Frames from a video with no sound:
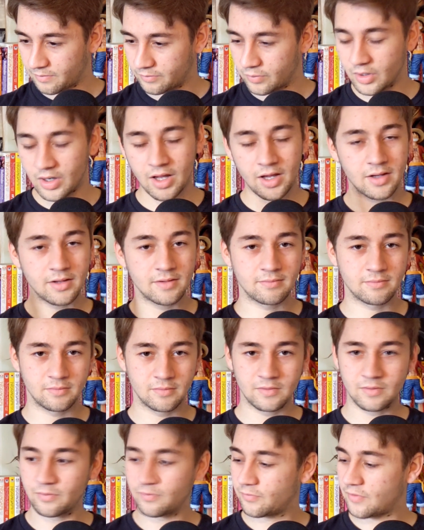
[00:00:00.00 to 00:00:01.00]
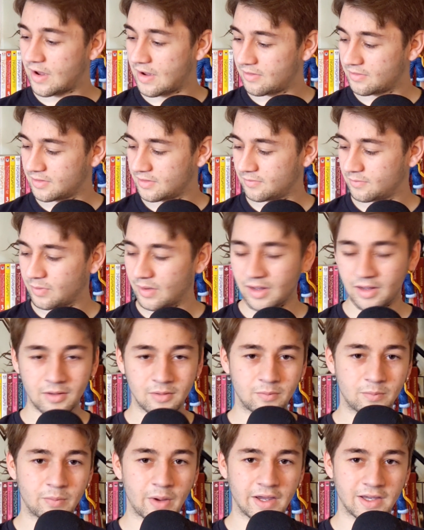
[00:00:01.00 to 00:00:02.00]
what I found
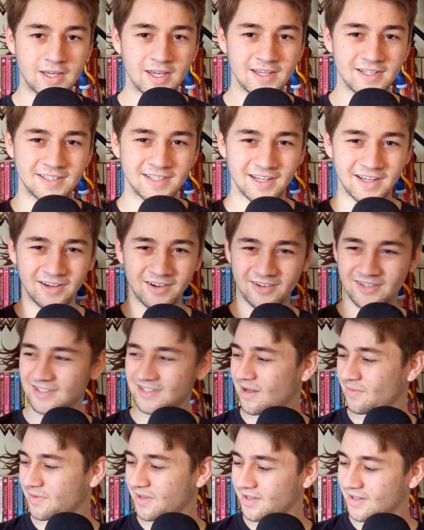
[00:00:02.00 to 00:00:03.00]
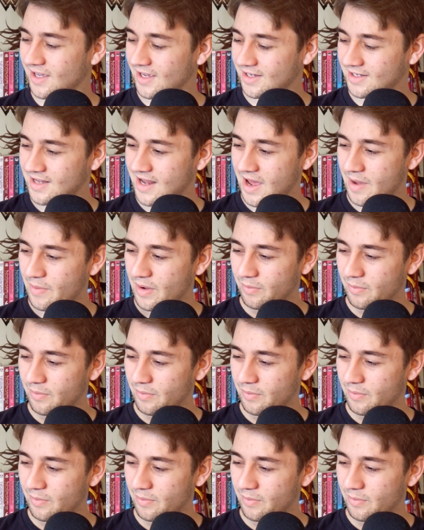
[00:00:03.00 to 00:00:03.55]
by kissing or something like that,